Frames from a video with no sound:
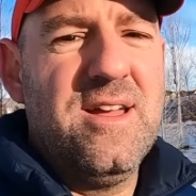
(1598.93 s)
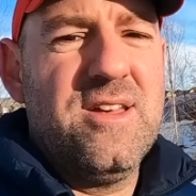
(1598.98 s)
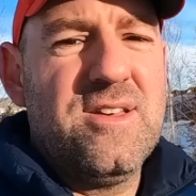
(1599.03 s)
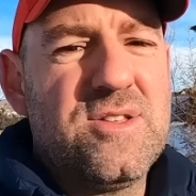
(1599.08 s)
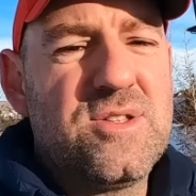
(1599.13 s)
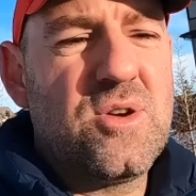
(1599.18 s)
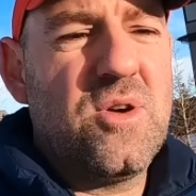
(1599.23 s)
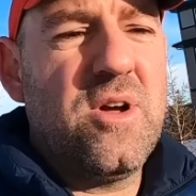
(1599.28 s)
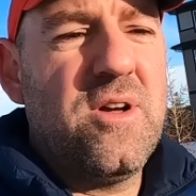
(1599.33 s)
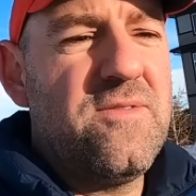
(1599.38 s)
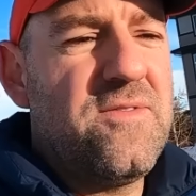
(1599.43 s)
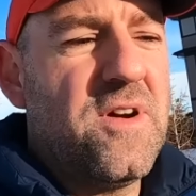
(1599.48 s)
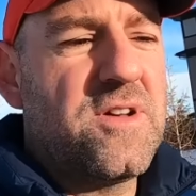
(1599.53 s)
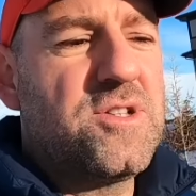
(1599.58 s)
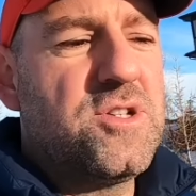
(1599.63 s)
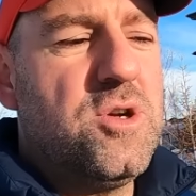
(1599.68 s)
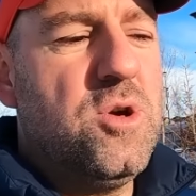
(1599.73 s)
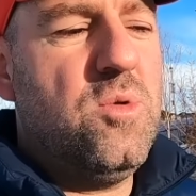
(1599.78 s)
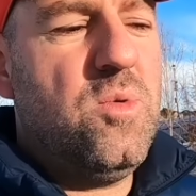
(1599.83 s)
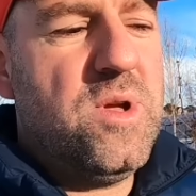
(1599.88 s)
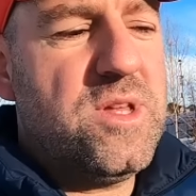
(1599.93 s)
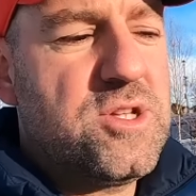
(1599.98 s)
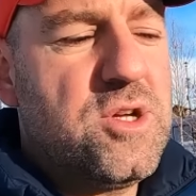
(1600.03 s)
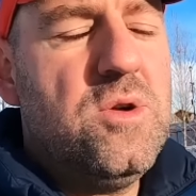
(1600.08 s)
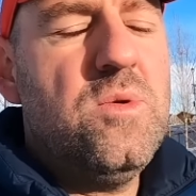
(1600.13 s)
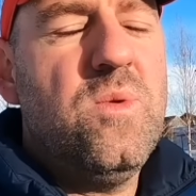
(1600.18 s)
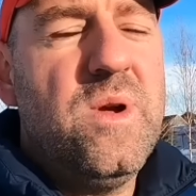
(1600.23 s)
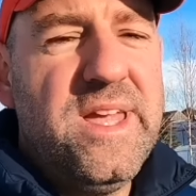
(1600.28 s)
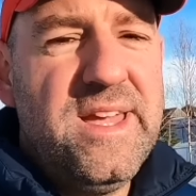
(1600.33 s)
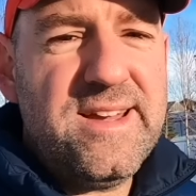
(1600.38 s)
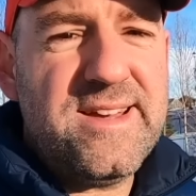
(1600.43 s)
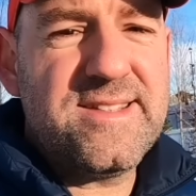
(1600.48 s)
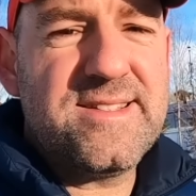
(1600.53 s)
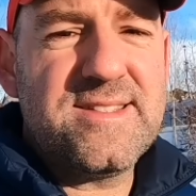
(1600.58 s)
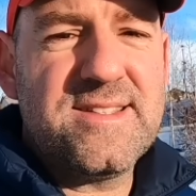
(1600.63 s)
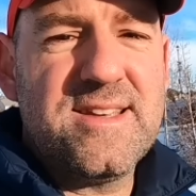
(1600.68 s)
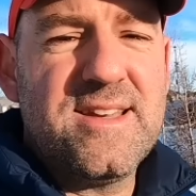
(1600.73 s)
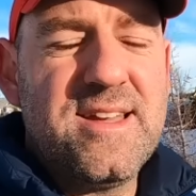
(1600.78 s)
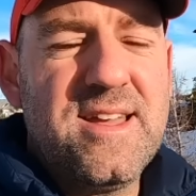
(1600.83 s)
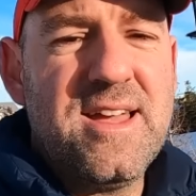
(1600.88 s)
So if a two, two
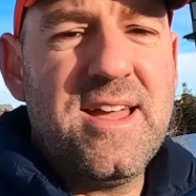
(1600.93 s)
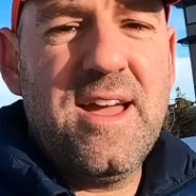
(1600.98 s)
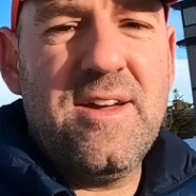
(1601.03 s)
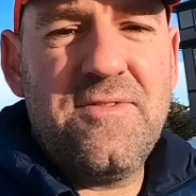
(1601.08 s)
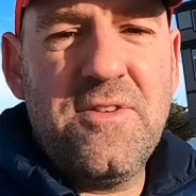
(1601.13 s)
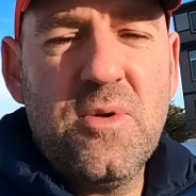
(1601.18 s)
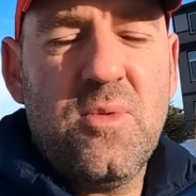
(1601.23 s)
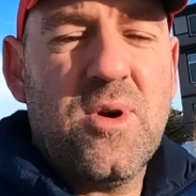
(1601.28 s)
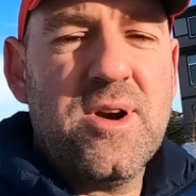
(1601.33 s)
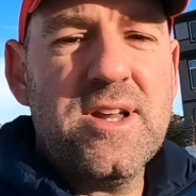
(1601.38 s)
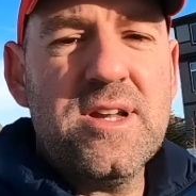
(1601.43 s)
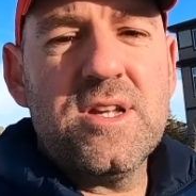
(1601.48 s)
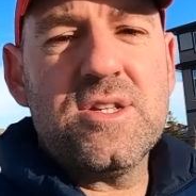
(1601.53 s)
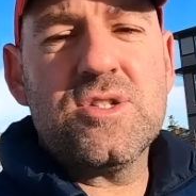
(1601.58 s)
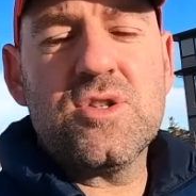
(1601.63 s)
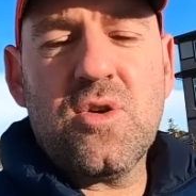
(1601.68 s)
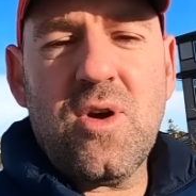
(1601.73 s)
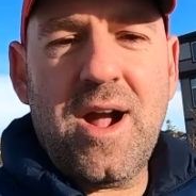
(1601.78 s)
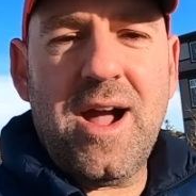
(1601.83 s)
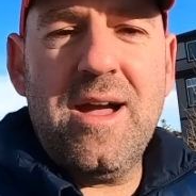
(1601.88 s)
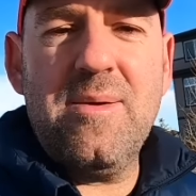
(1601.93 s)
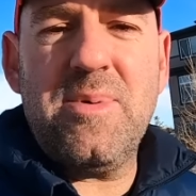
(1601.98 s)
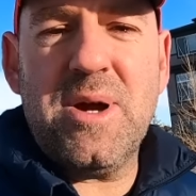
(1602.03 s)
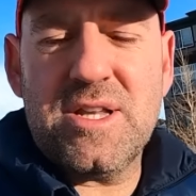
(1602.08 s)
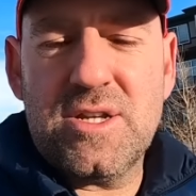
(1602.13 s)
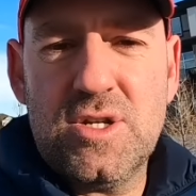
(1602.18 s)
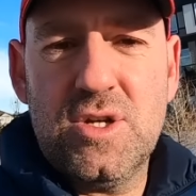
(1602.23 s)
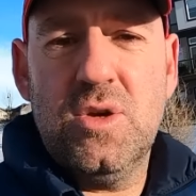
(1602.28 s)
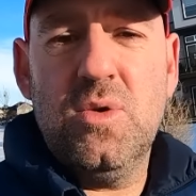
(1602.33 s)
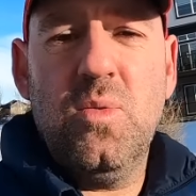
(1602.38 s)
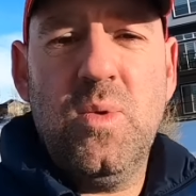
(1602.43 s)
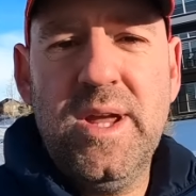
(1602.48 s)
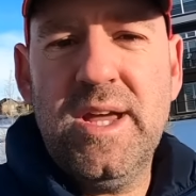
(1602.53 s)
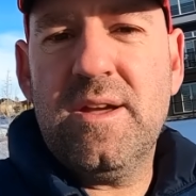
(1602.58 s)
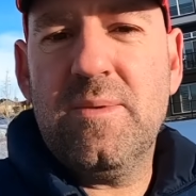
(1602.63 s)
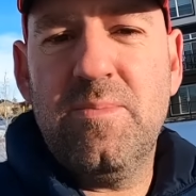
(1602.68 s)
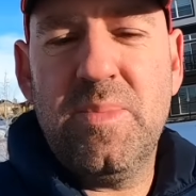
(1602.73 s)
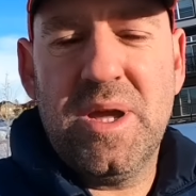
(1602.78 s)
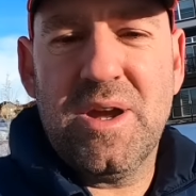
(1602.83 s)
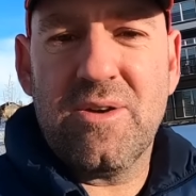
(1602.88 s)
weeks, if you want to describe a two
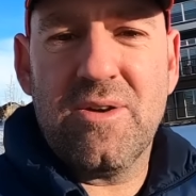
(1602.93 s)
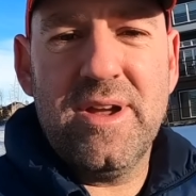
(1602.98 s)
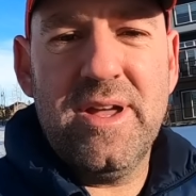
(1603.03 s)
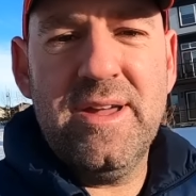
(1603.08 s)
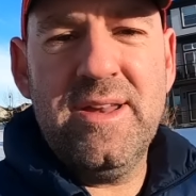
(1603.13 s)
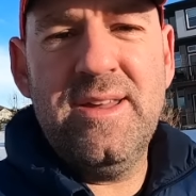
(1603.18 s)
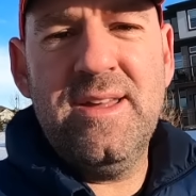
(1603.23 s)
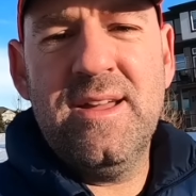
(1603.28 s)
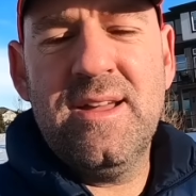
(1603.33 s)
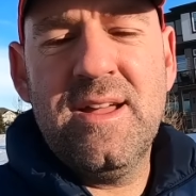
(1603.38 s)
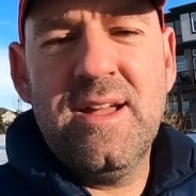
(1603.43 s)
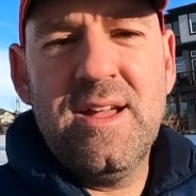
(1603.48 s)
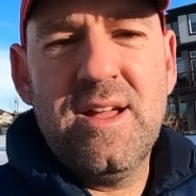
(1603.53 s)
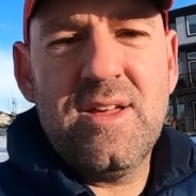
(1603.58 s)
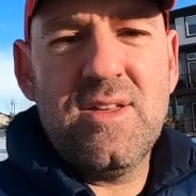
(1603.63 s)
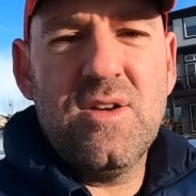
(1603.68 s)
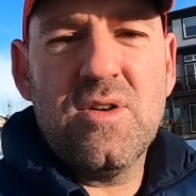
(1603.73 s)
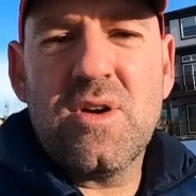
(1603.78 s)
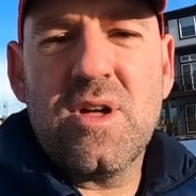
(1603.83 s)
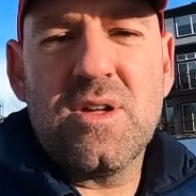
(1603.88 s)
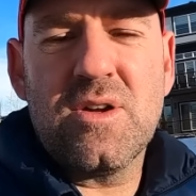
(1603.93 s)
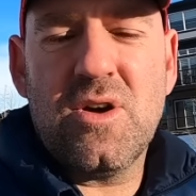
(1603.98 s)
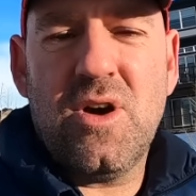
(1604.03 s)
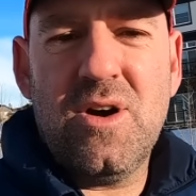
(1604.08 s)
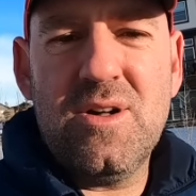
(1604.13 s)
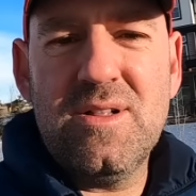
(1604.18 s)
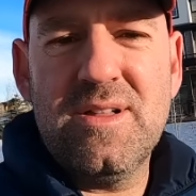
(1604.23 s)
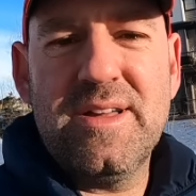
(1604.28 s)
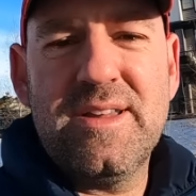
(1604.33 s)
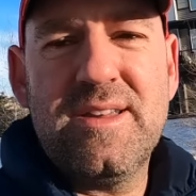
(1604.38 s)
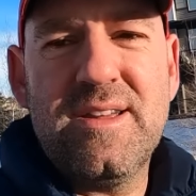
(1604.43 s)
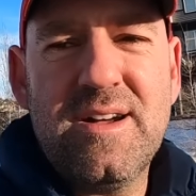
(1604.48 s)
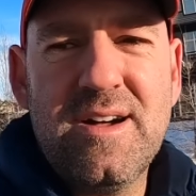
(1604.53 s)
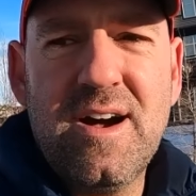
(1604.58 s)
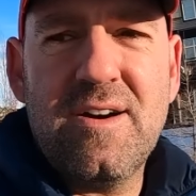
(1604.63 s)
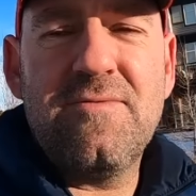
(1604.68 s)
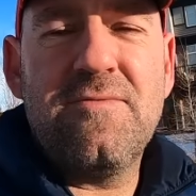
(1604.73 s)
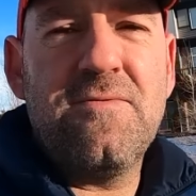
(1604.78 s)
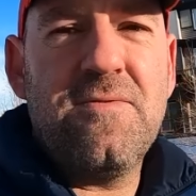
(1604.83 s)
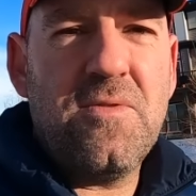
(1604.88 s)
week period, you can call it
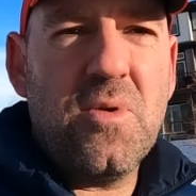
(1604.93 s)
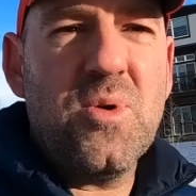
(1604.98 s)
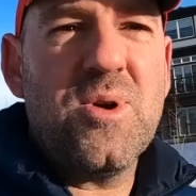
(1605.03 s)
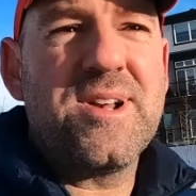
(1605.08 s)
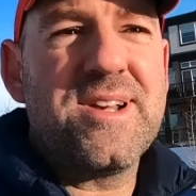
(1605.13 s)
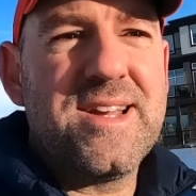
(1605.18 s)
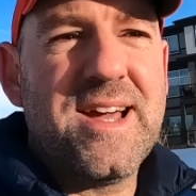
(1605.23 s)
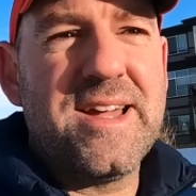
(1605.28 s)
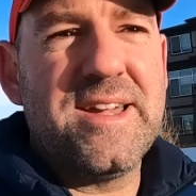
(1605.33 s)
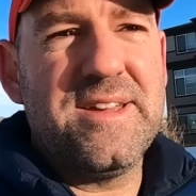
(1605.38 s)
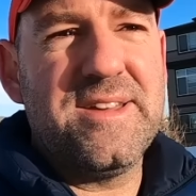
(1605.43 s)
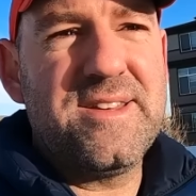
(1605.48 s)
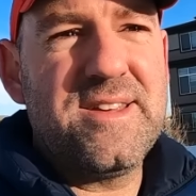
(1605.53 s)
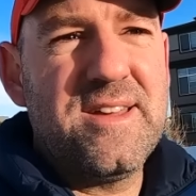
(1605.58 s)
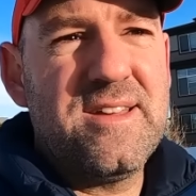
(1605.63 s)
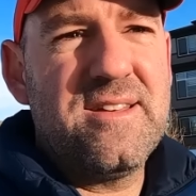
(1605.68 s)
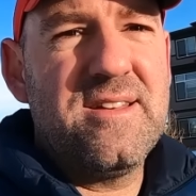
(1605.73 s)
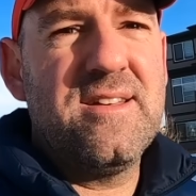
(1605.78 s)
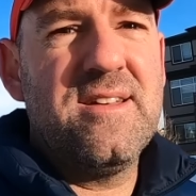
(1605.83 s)
a fortnight.